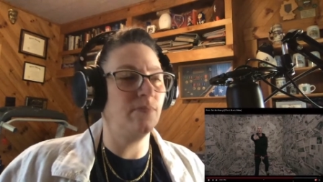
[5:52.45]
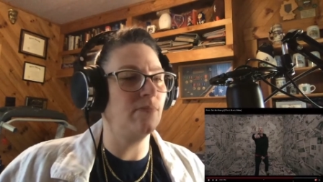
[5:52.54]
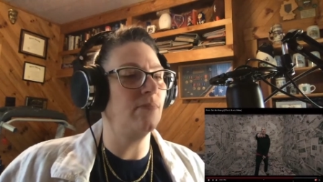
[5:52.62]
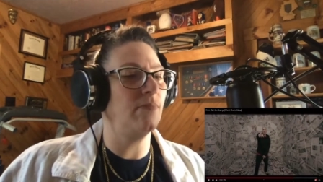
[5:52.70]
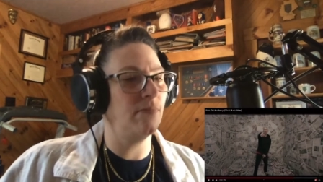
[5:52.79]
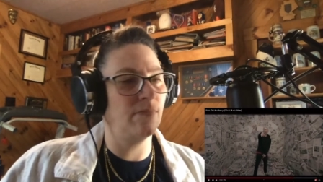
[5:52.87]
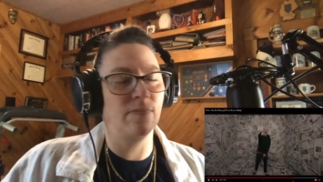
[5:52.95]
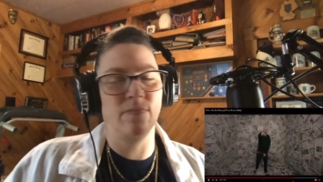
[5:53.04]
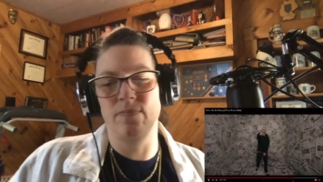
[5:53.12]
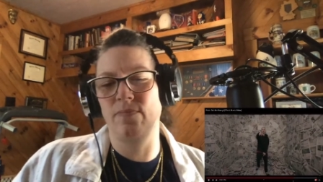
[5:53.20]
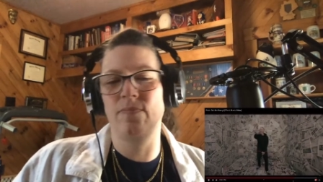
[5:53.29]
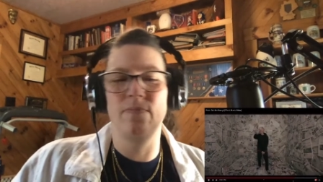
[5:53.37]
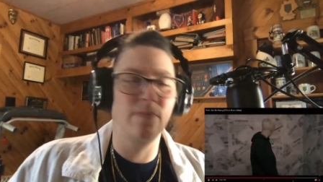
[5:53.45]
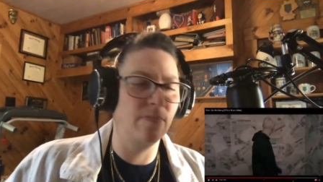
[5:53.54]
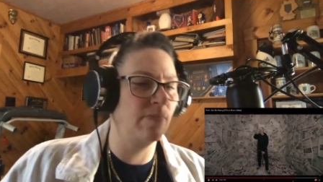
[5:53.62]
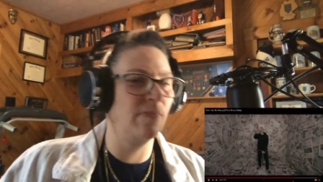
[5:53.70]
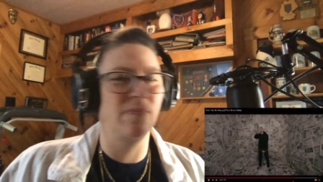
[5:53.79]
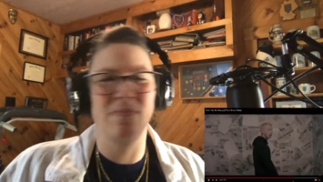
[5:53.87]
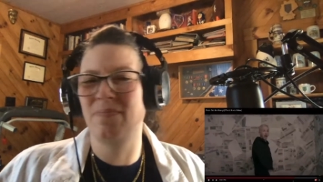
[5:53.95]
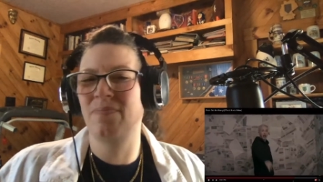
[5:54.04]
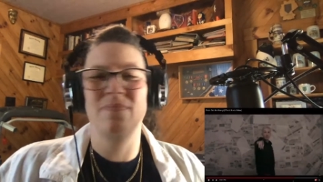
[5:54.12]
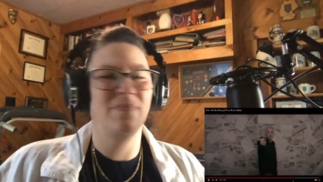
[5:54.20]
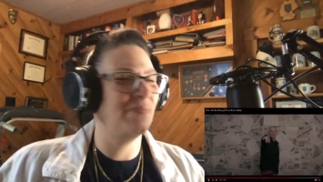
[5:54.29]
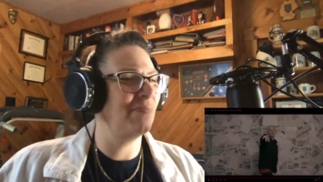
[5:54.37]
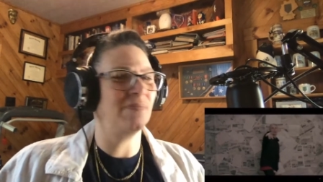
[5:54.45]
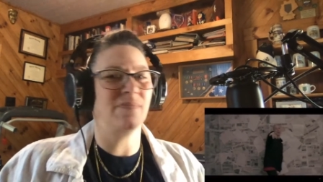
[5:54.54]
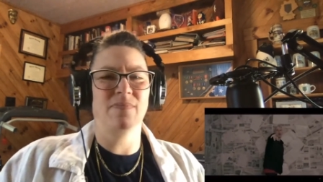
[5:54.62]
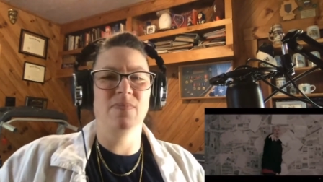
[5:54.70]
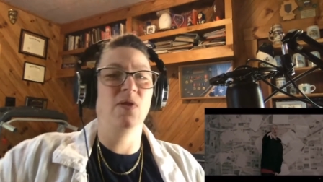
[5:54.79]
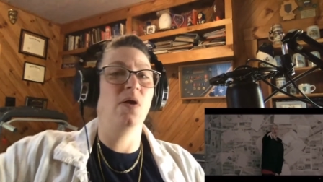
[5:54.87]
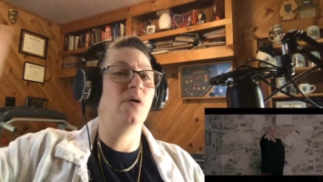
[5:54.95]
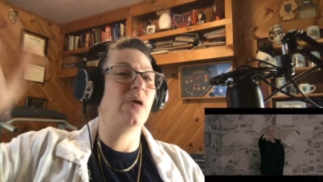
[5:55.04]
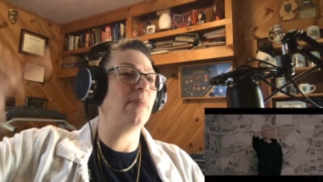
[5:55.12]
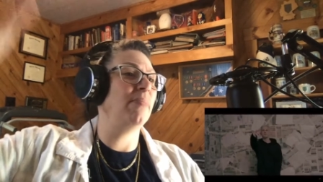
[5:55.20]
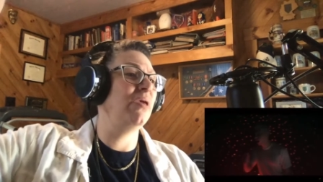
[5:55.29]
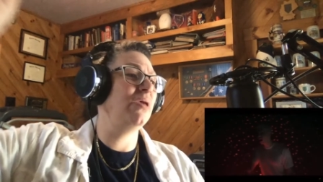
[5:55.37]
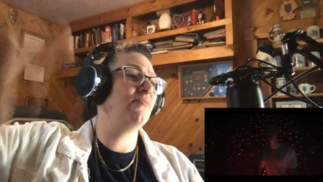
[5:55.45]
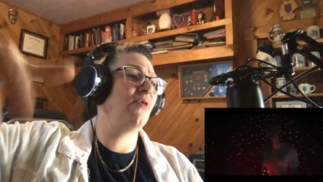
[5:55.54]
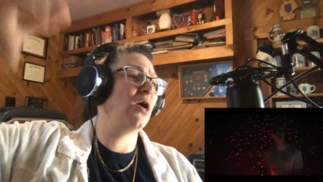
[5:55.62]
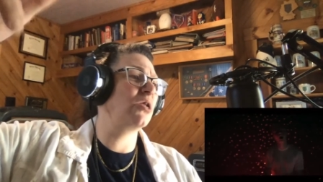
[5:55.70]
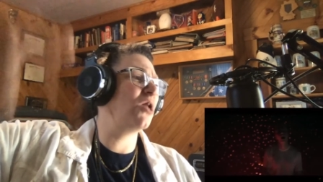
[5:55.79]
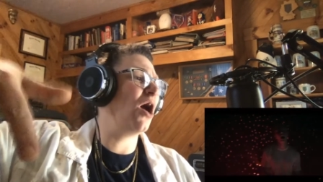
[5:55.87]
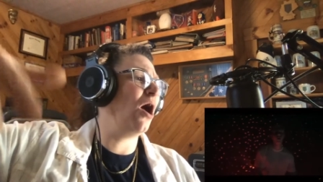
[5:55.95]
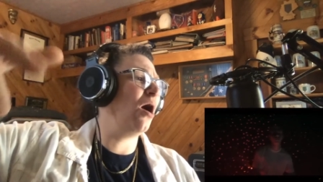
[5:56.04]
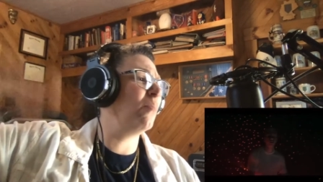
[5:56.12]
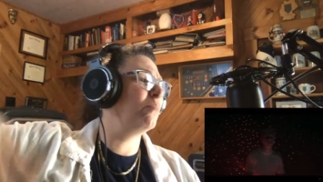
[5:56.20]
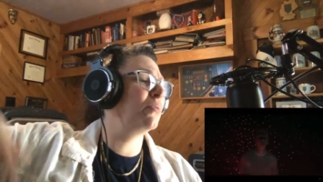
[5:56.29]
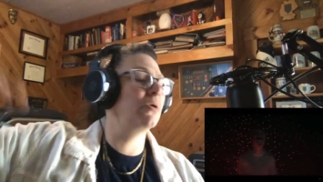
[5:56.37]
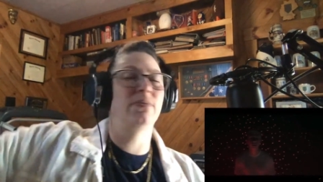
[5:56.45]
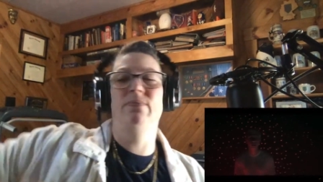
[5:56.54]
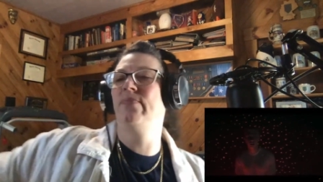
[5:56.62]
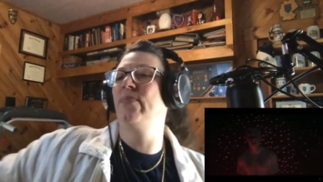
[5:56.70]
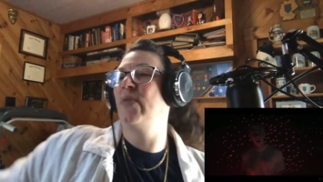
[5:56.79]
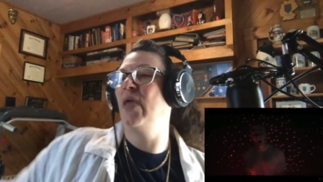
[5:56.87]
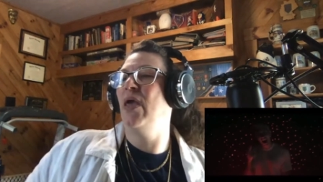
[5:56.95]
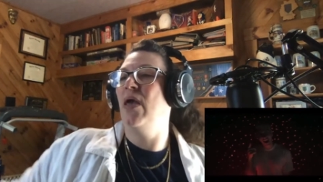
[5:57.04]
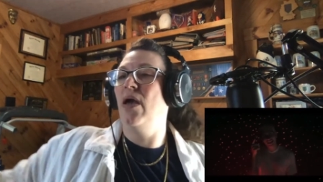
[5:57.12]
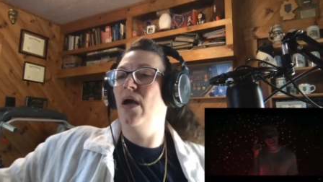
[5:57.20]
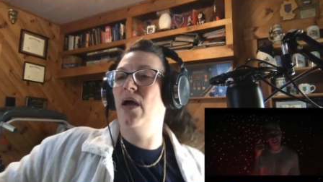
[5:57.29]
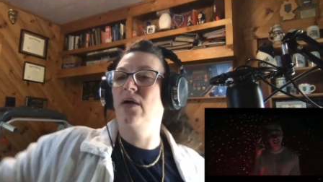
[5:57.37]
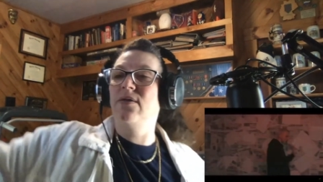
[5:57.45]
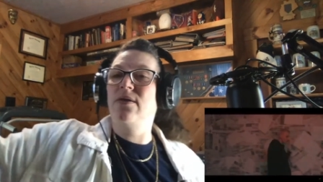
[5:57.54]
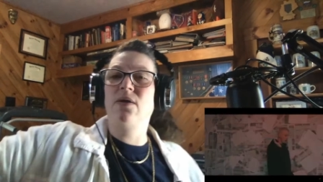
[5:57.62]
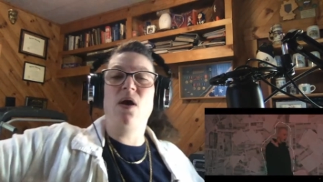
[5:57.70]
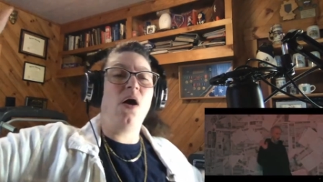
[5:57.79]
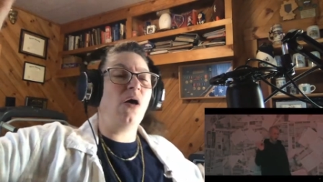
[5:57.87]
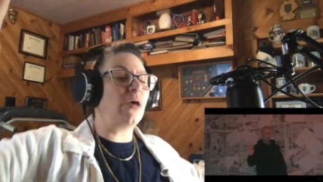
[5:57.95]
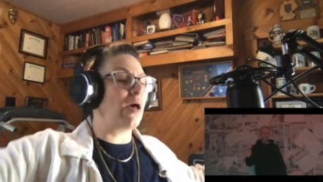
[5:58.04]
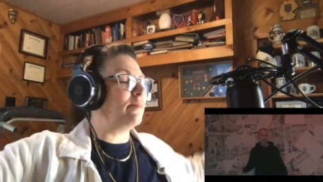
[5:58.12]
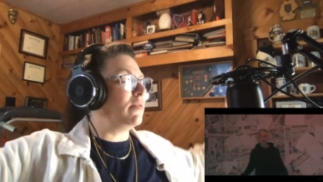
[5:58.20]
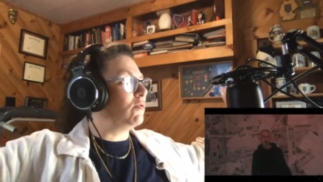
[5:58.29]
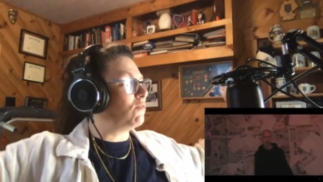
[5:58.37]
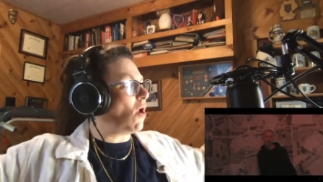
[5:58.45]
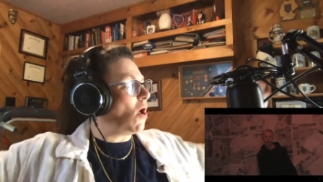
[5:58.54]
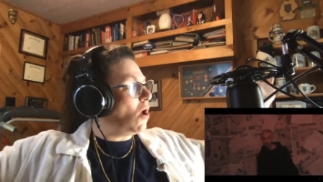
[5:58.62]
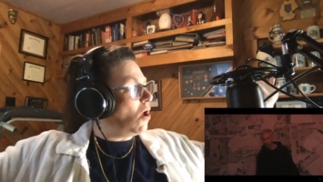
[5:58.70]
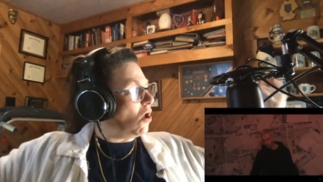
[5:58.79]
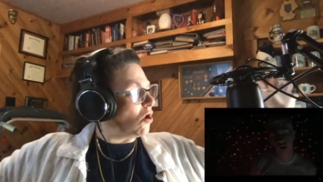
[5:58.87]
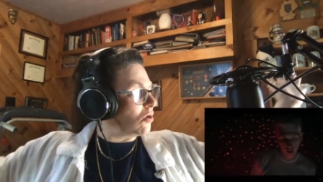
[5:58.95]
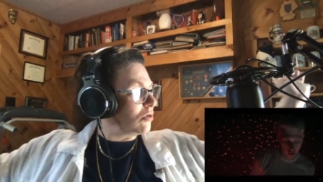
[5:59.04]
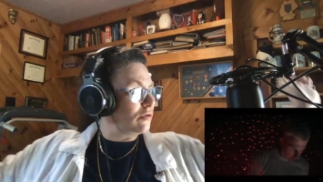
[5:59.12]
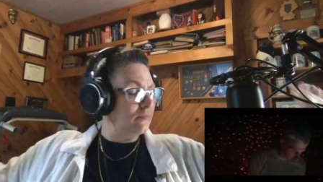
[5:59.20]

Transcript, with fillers: You think you know me, huh? I think y'all got me fucked up. I think y'all got me wrong.